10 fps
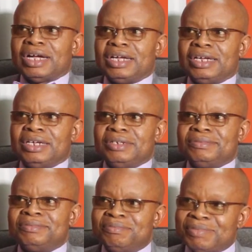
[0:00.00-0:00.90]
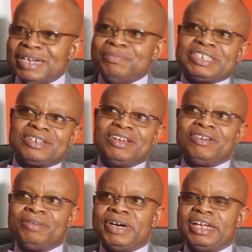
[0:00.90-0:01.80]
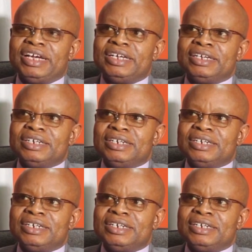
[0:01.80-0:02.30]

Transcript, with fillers: I, my name is Lere Balee.